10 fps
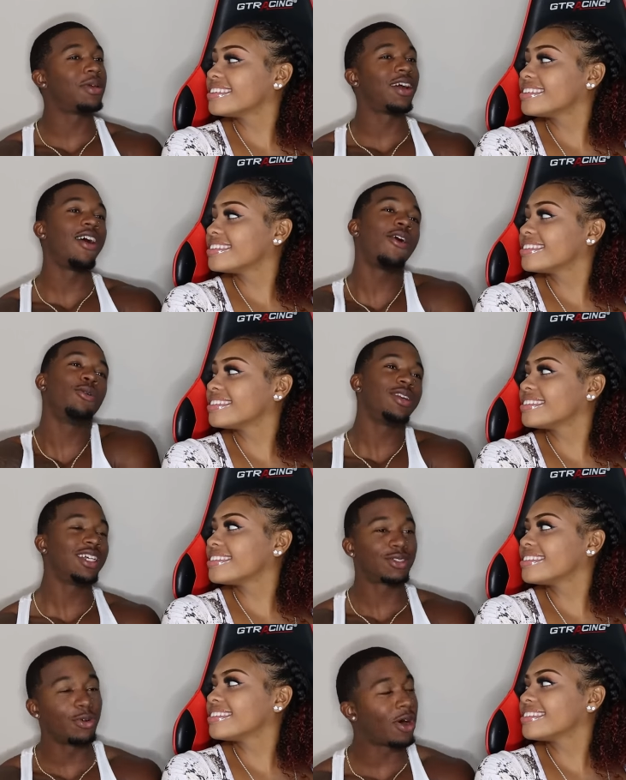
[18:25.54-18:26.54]
Speaker 1: would be like, oh,
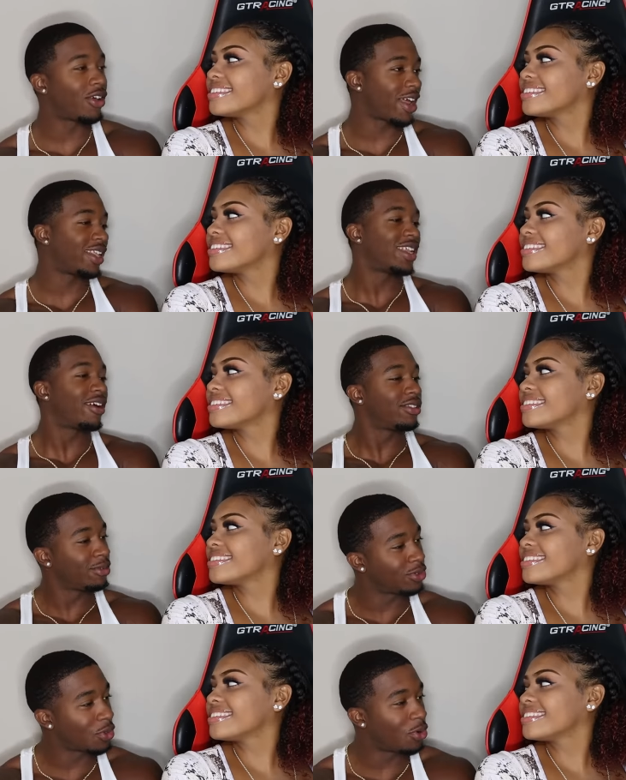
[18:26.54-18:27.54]
that's cool. I would act like
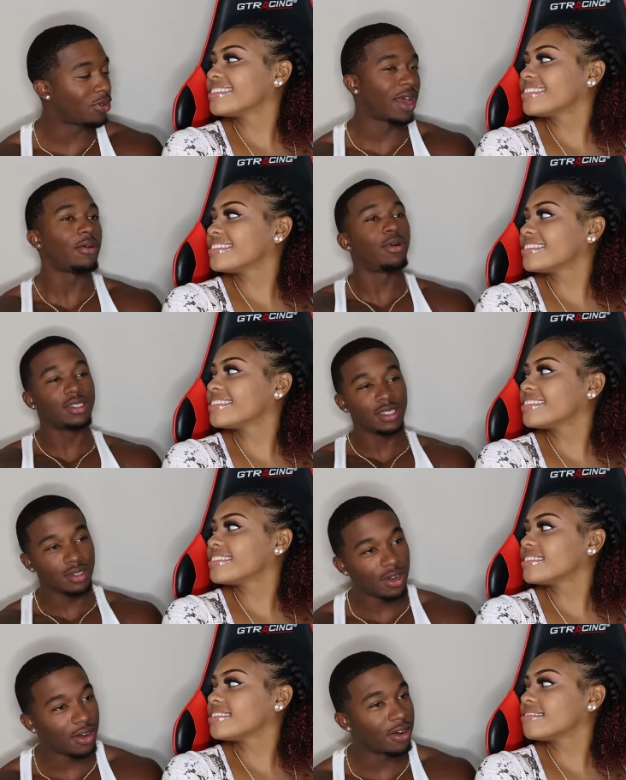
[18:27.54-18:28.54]
everything was cool, right? Went to the
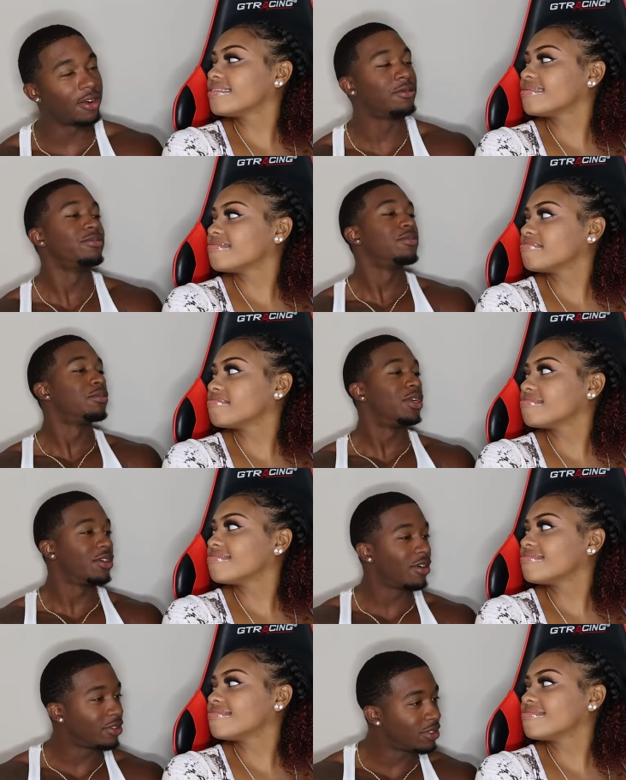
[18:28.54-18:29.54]
car, put the
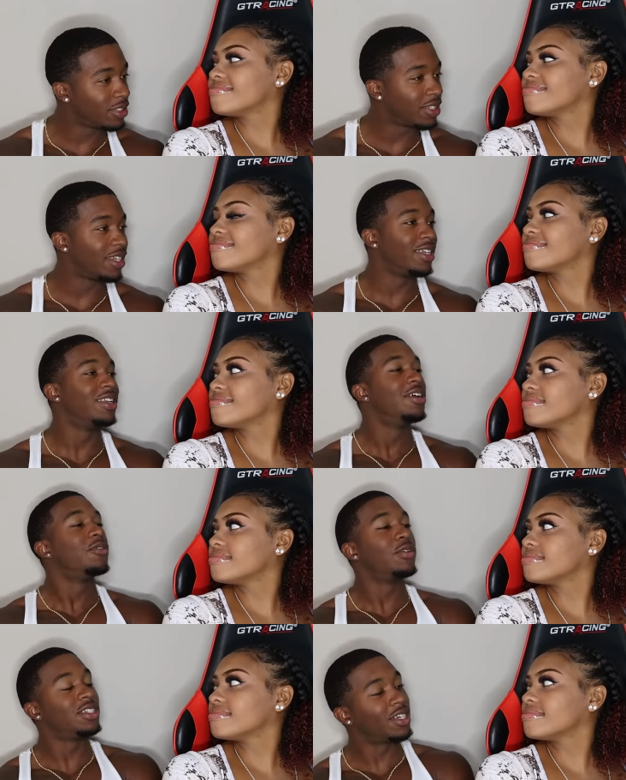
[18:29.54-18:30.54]
groceries in,
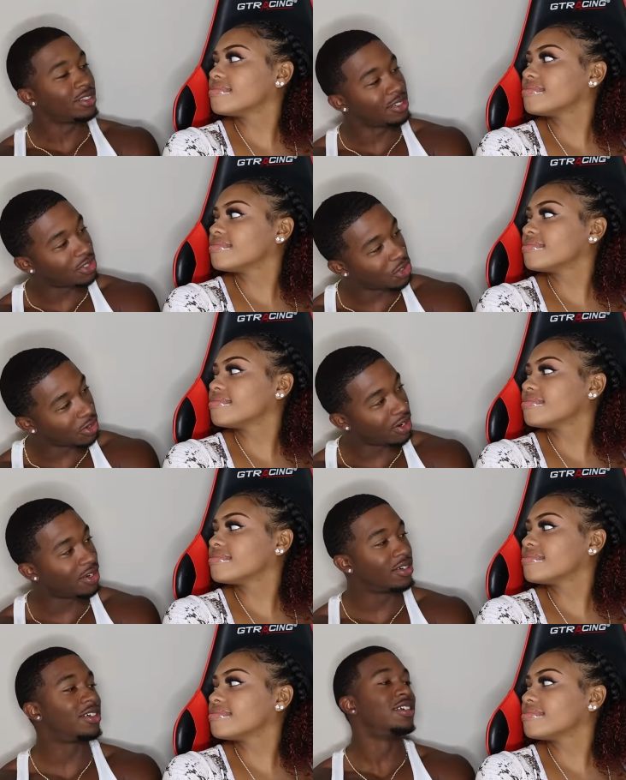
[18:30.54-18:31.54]
reached under the
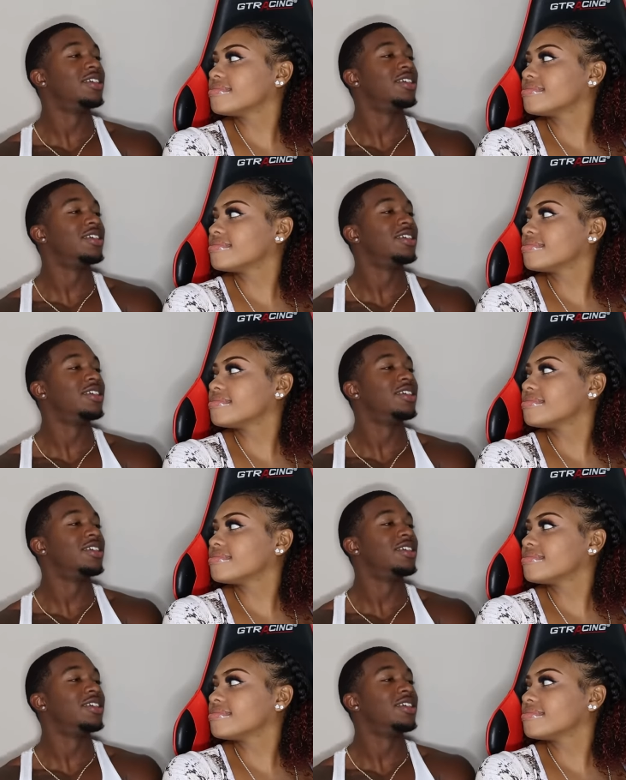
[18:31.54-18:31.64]
trunk,